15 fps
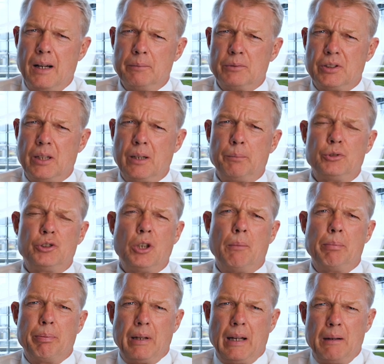set up
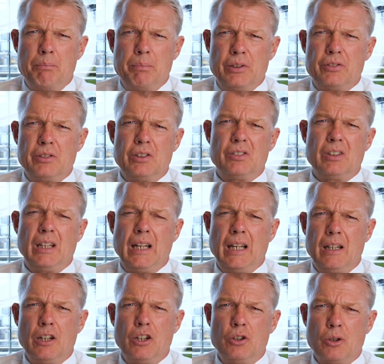shop and business
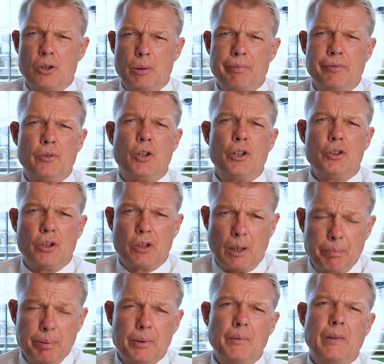in Europe for
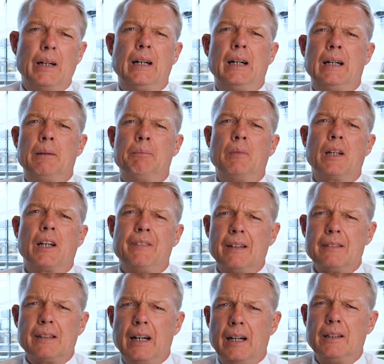Europe.
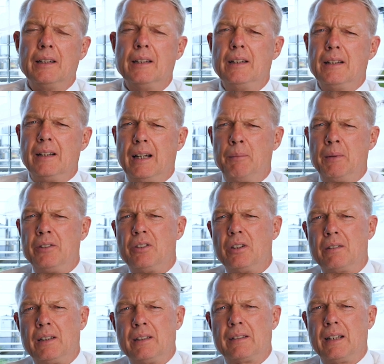Quanta, I mentioned
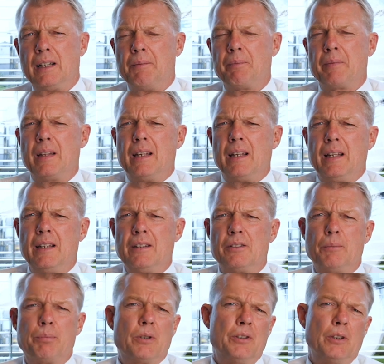Quanta, is
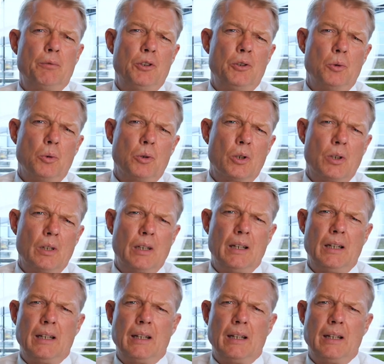a project we do currently